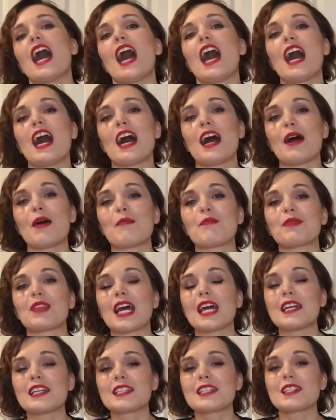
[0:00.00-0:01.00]
a
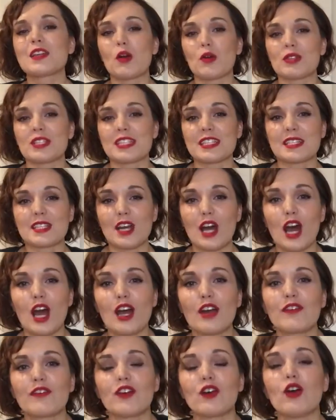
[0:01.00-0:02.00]
nice cozy
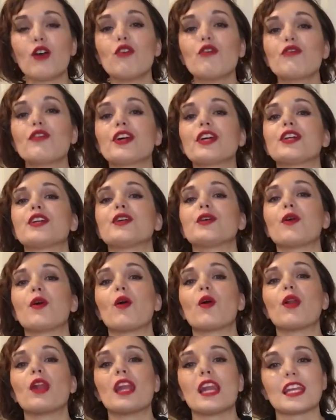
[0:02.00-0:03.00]
scarf over
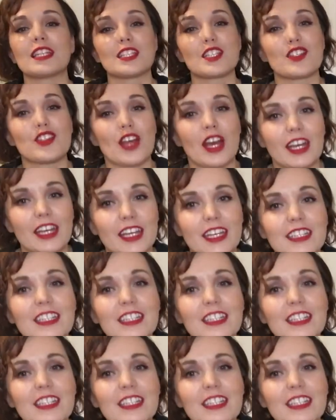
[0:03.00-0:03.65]
your leather jacket.